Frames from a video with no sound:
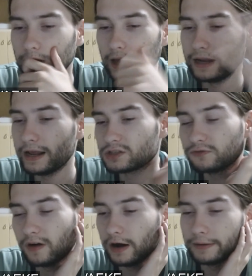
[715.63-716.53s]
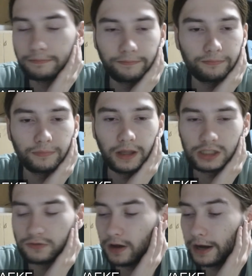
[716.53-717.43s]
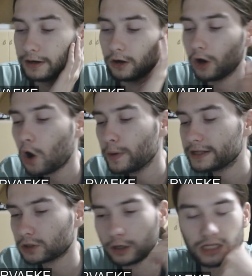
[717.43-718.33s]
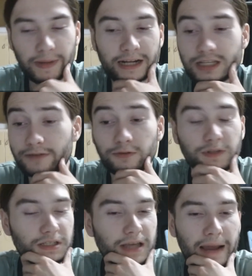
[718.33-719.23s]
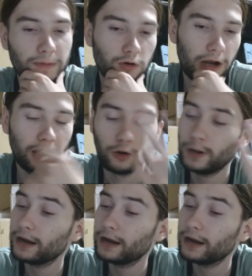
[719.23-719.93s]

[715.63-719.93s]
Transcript: It's fine. Fine. Only 30 minutes left of this game already. We're